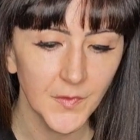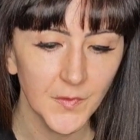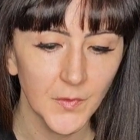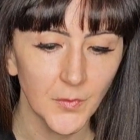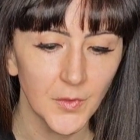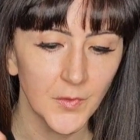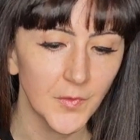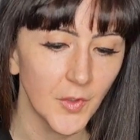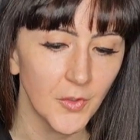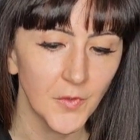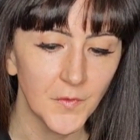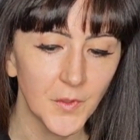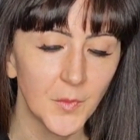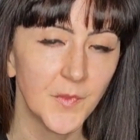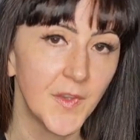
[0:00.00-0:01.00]
So there's other
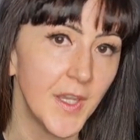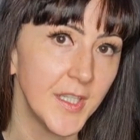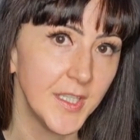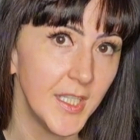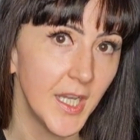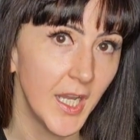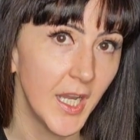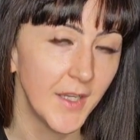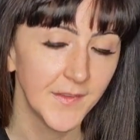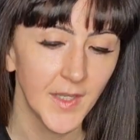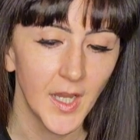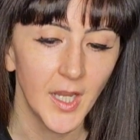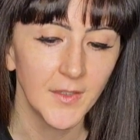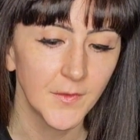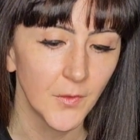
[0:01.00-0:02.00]
films that he has
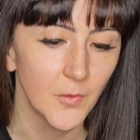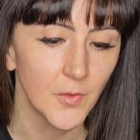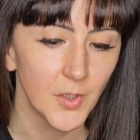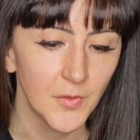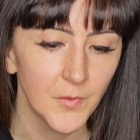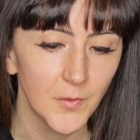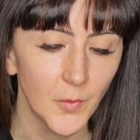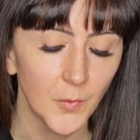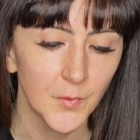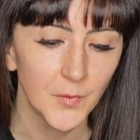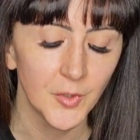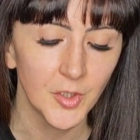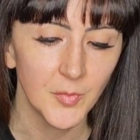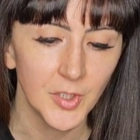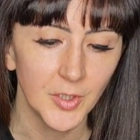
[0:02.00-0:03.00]
had. So those are
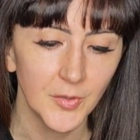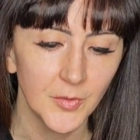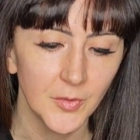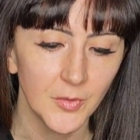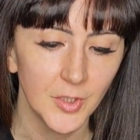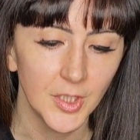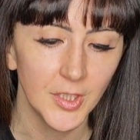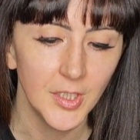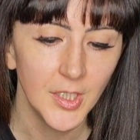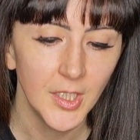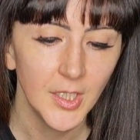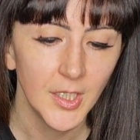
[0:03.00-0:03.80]
going to be included.